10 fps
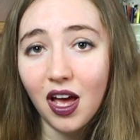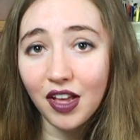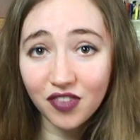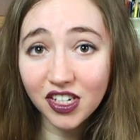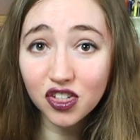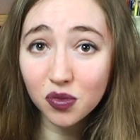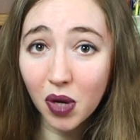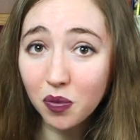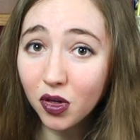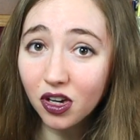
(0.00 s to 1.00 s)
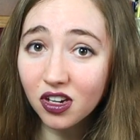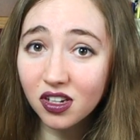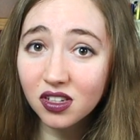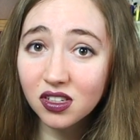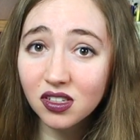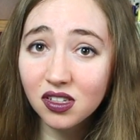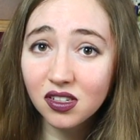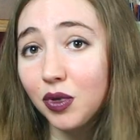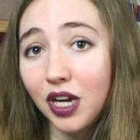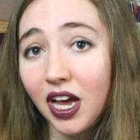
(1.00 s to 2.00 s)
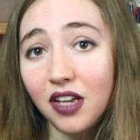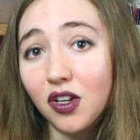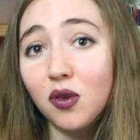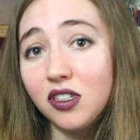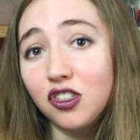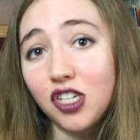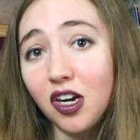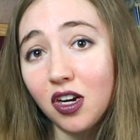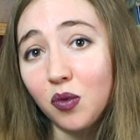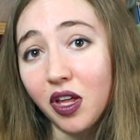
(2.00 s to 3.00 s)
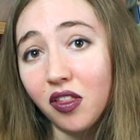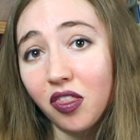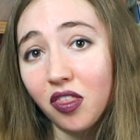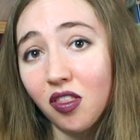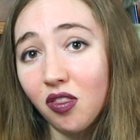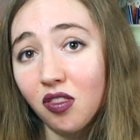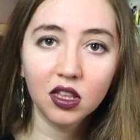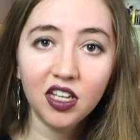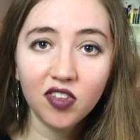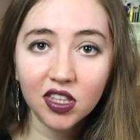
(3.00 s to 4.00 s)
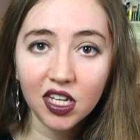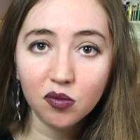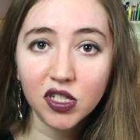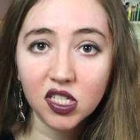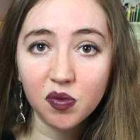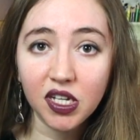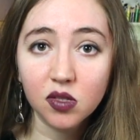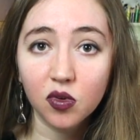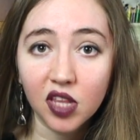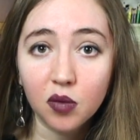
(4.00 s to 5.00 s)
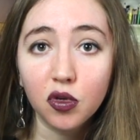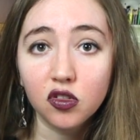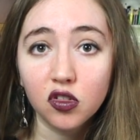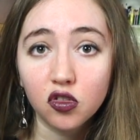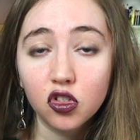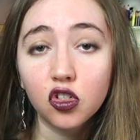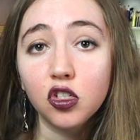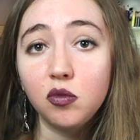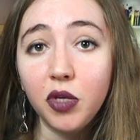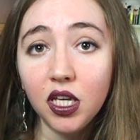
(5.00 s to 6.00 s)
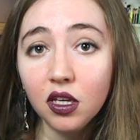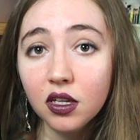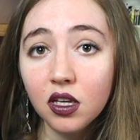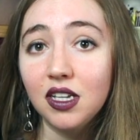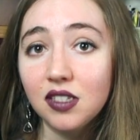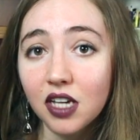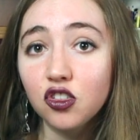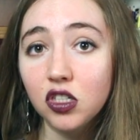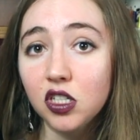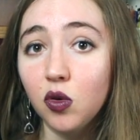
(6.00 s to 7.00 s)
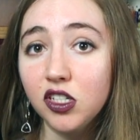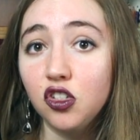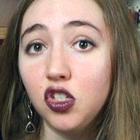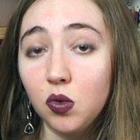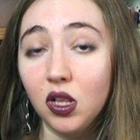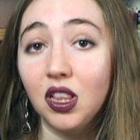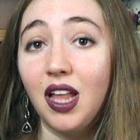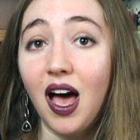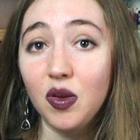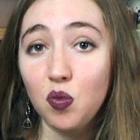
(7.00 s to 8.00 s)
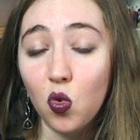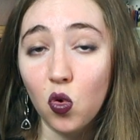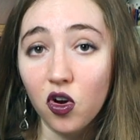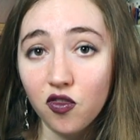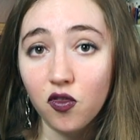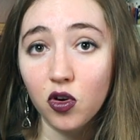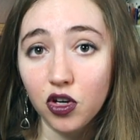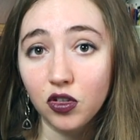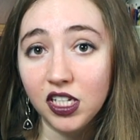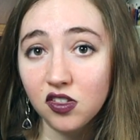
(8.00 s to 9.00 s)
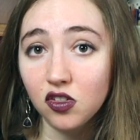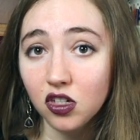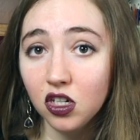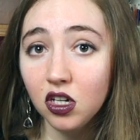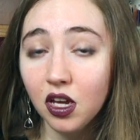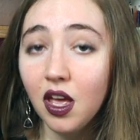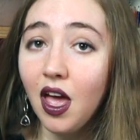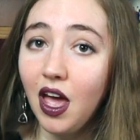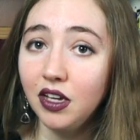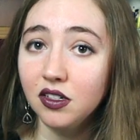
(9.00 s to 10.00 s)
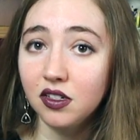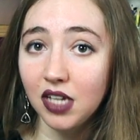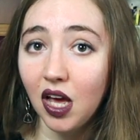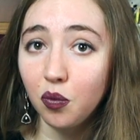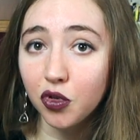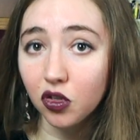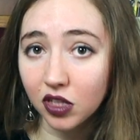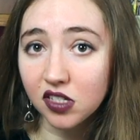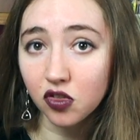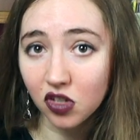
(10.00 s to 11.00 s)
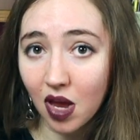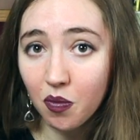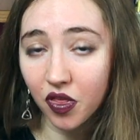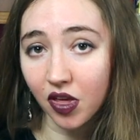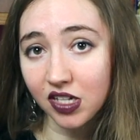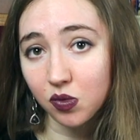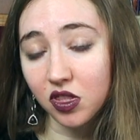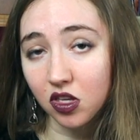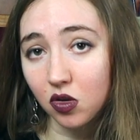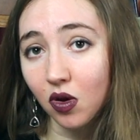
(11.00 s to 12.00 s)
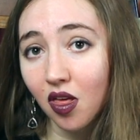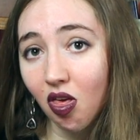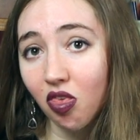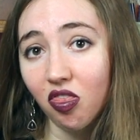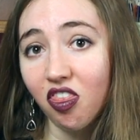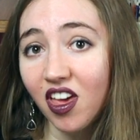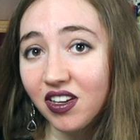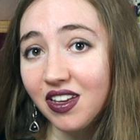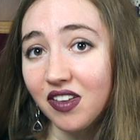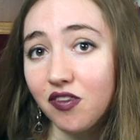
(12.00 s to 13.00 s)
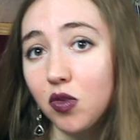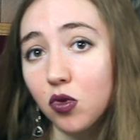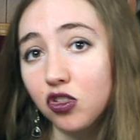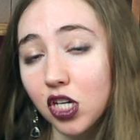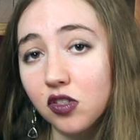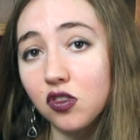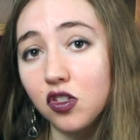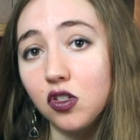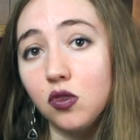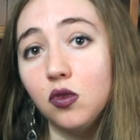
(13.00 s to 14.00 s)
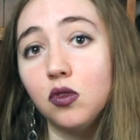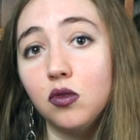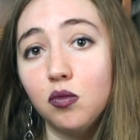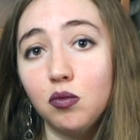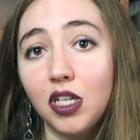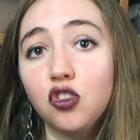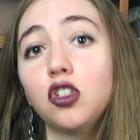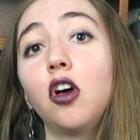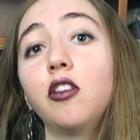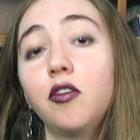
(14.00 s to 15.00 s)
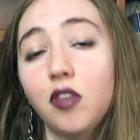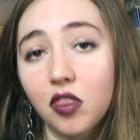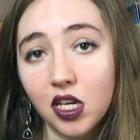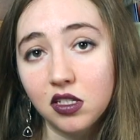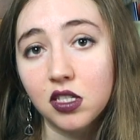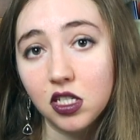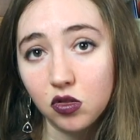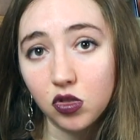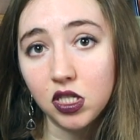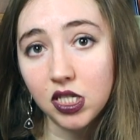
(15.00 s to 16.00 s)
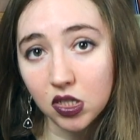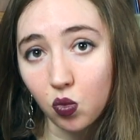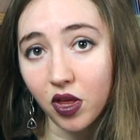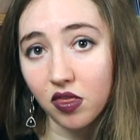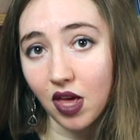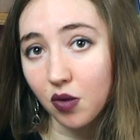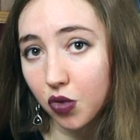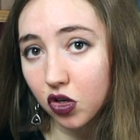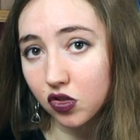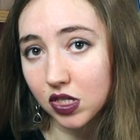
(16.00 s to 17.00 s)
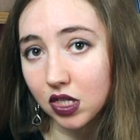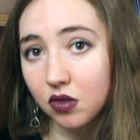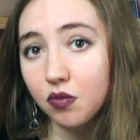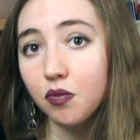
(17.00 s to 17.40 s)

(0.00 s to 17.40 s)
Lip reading: I finished my book, but I had no one to share it with. Leaving the empty space where that person should be is actually going to do a lot more for your listener and to help your listener empathize with you than if you were just to mention all of the things that you did with that person.